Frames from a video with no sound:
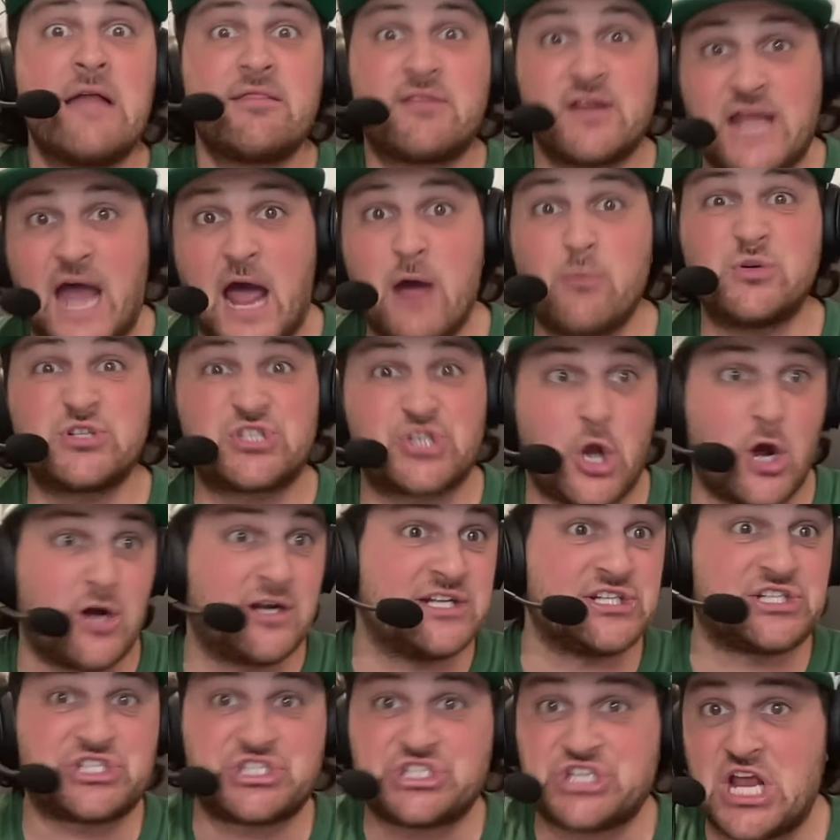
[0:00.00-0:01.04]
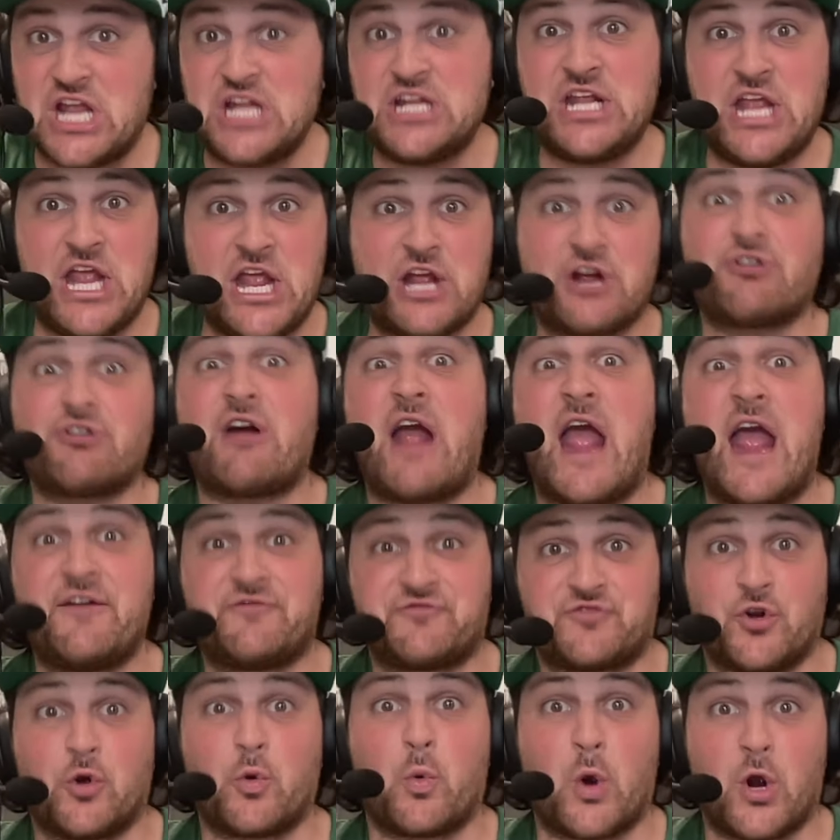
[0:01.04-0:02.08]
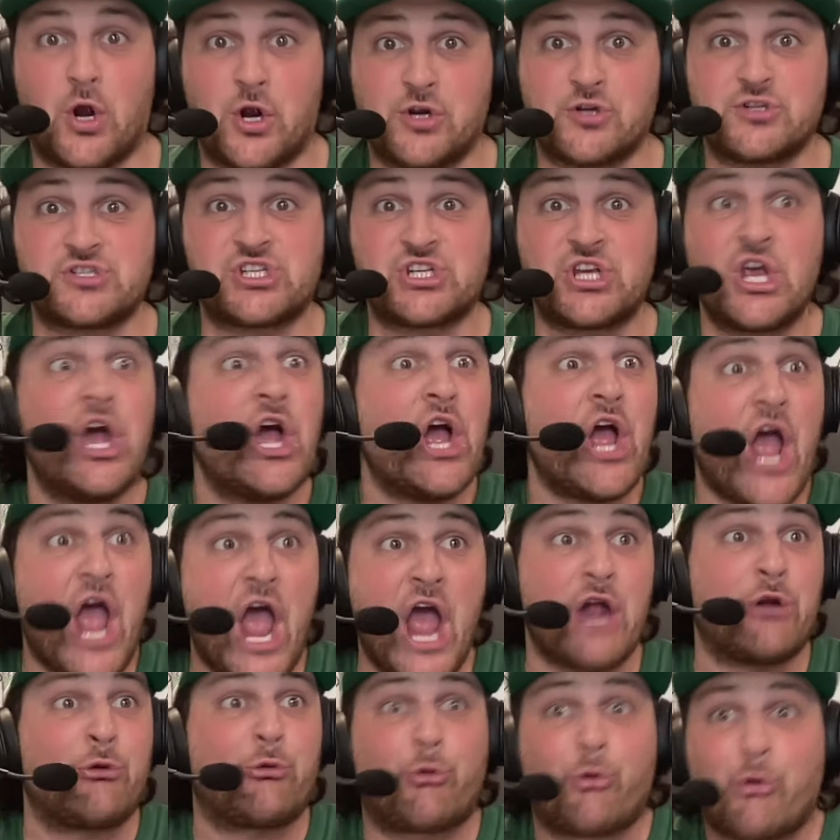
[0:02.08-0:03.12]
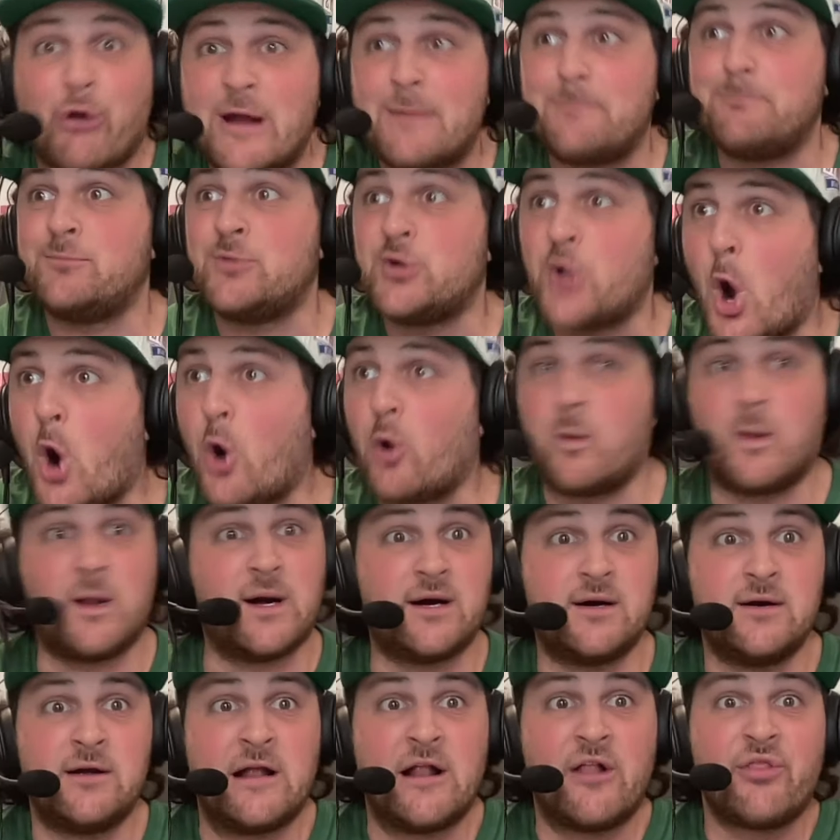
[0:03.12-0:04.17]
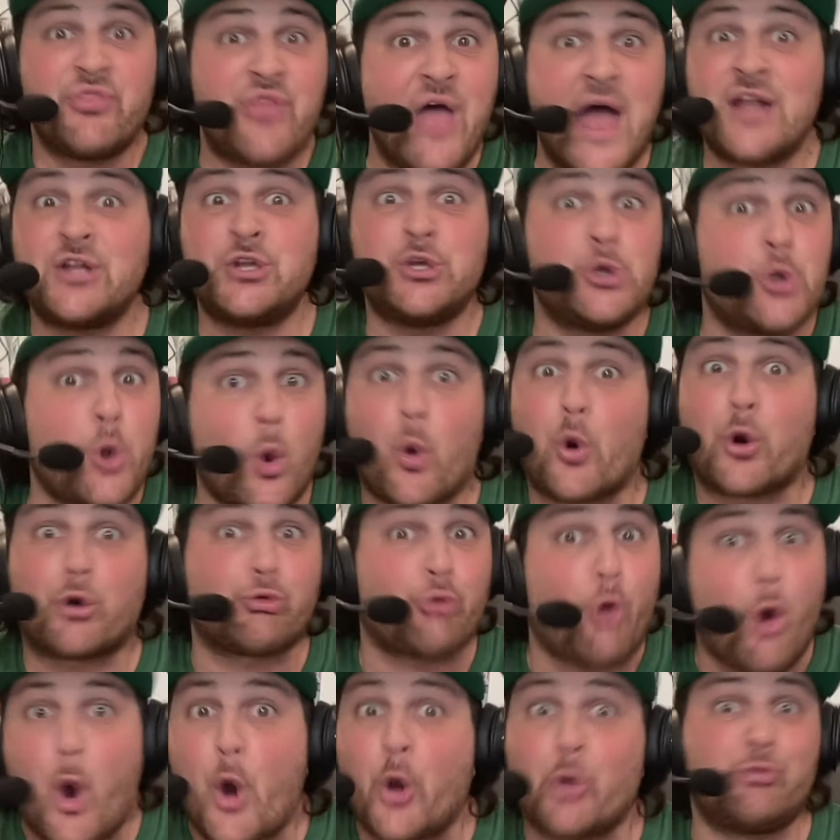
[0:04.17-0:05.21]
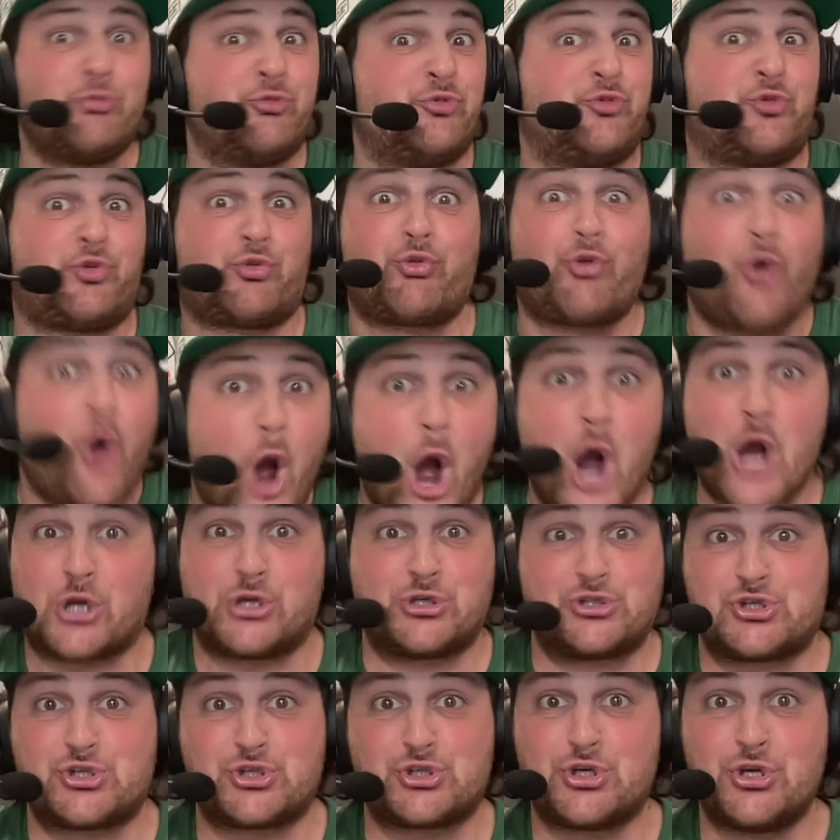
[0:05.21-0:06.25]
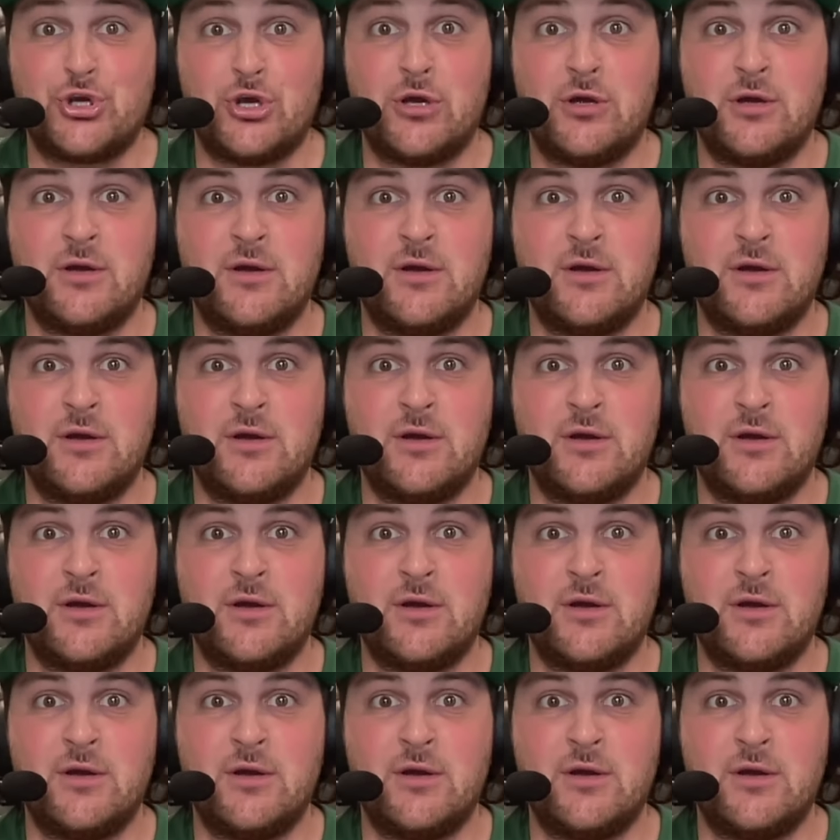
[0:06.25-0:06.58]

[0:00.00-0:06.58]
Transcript: that I was going to sit here afterwards and rip Nola, then you're on drugs.